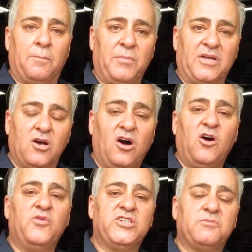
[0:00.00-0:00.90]
But
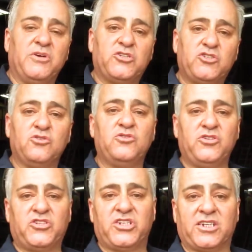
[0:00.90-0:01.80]
always make sure
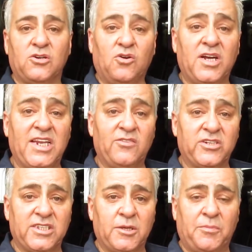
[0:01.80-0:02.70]
you check the oil level
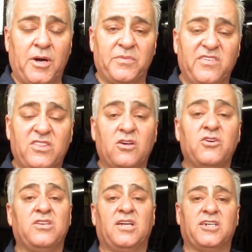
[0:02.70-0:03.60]
in the pump, even though
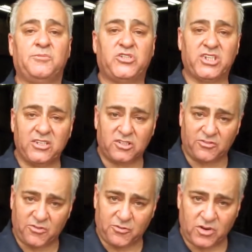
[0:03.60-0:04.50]
you're not gonna be changing it
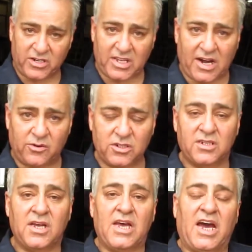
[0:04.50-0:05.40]
for 400 hours
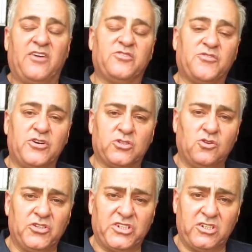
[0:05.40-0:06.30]
after first
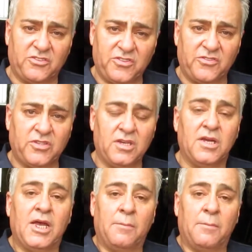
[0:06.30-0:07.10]
oil change of 50.